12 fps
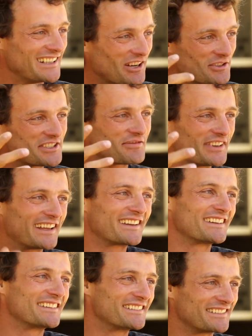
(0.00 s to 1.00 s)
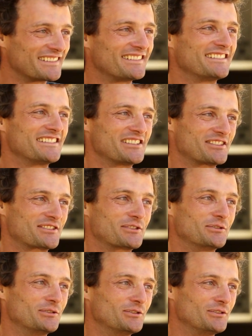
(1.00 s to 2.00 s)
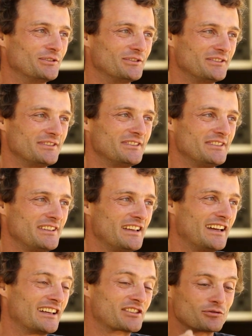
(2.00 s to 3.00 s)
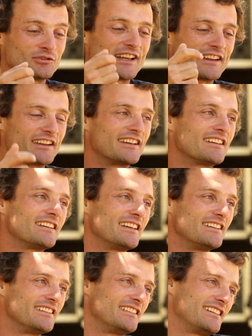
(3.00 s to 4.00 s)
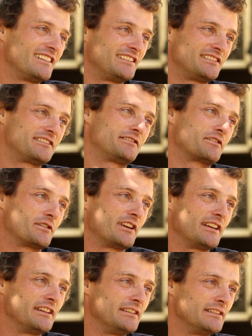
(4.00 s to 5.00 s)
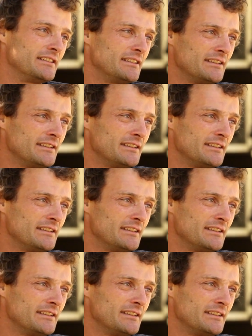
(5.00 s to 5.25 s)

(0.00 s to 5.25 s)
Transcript: Now it's flying. So as soon I get, I try